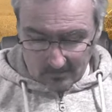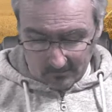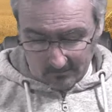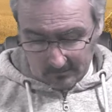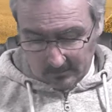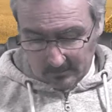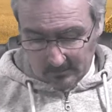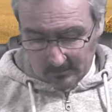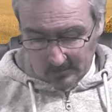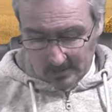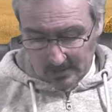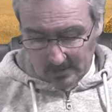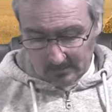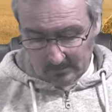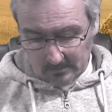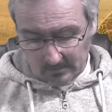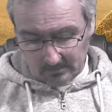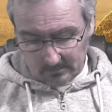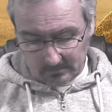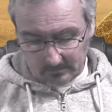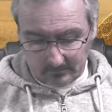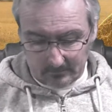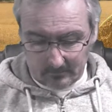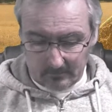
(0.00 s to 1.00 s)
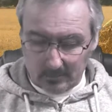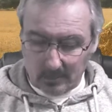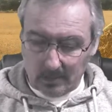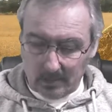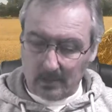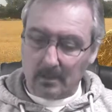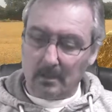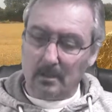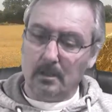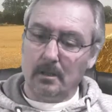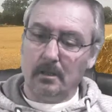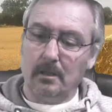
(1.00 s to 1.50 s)
Well,
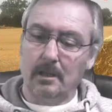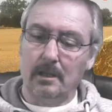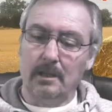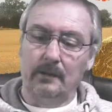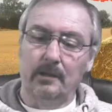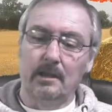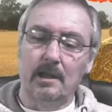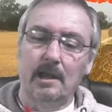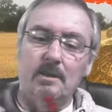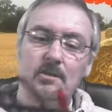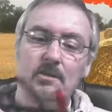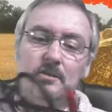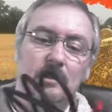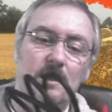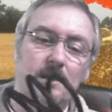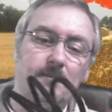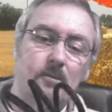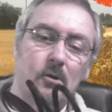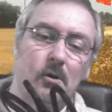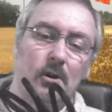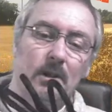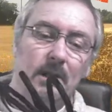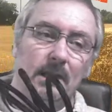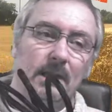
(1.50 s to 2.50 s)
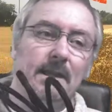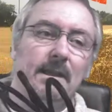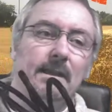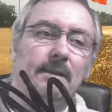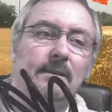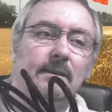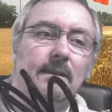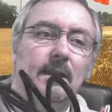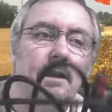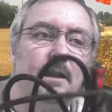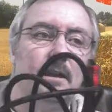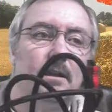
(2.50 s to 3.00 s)
there's an HDMI lead
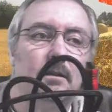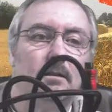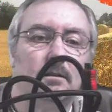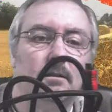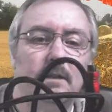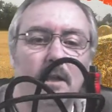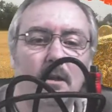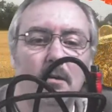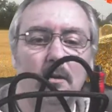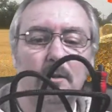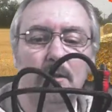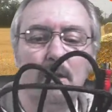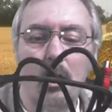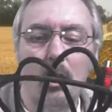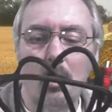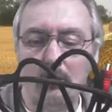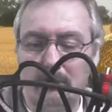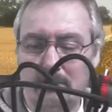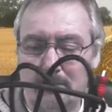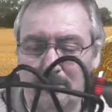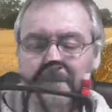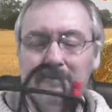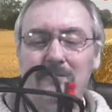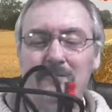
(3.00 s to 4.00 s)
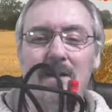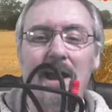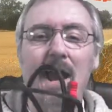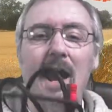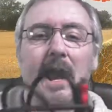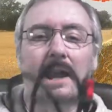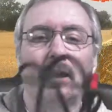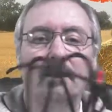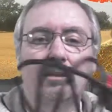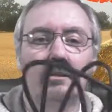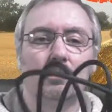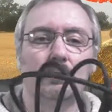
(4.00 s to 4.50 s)
there. Now I know for a
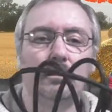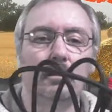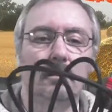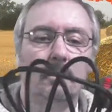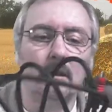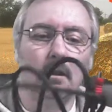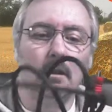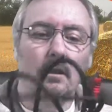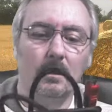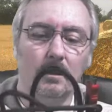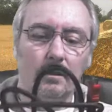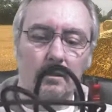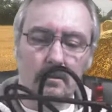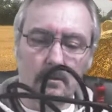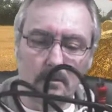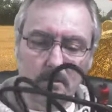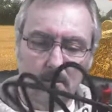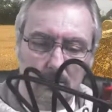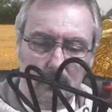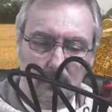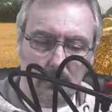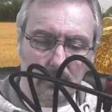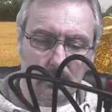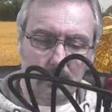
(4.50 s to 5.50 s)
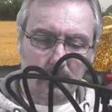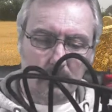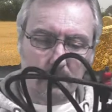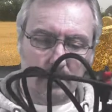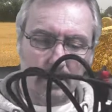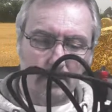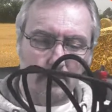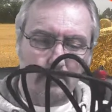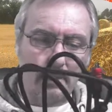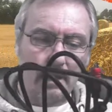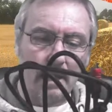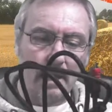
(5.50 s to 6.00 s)
fact
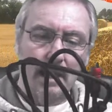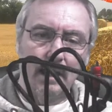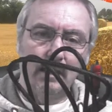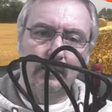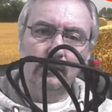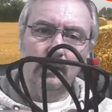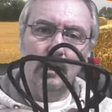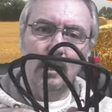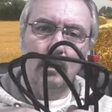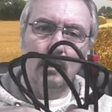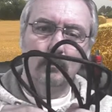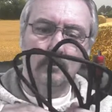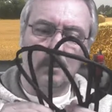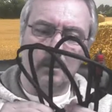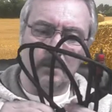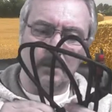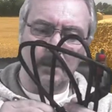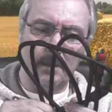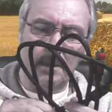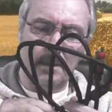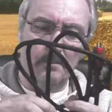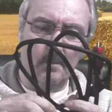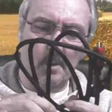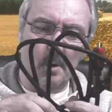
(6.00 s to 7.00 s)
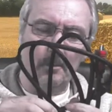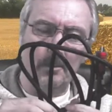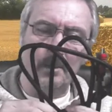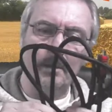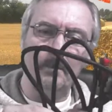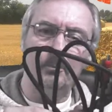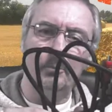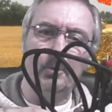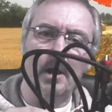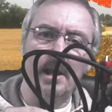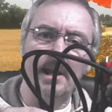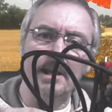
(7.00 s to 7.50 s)
it plays up. There might be a
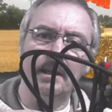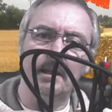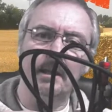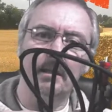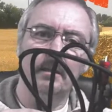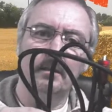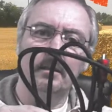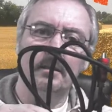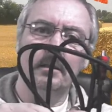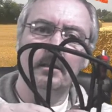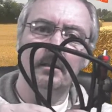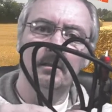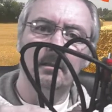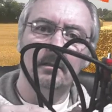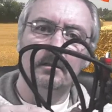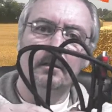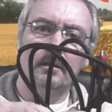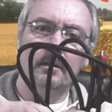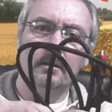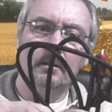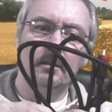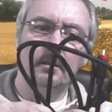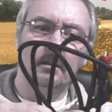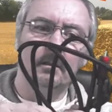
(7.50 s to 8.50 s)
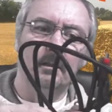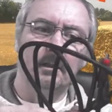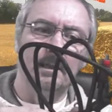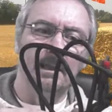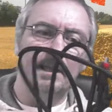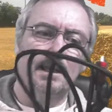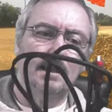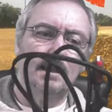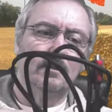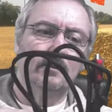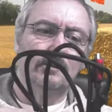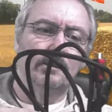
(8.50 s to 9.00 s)
break in
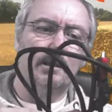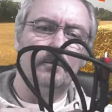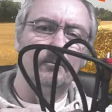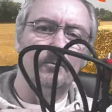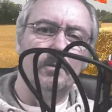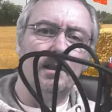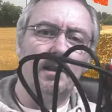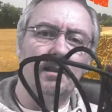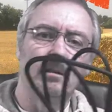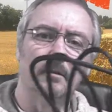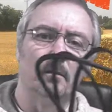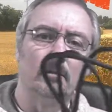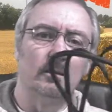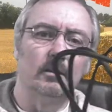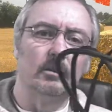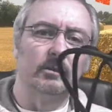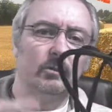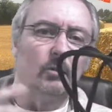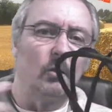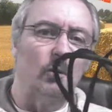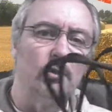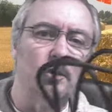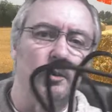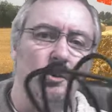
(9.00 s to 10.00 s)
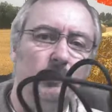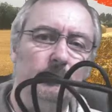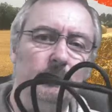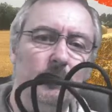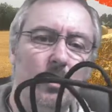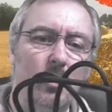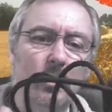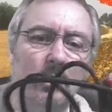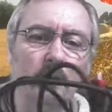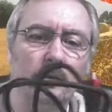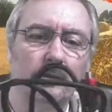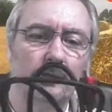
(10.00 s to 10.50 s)
it somewhere, so I use
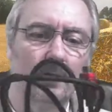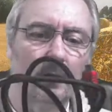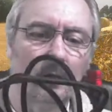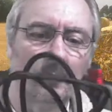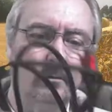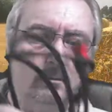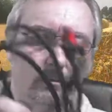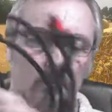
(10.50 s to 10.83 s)
mine. So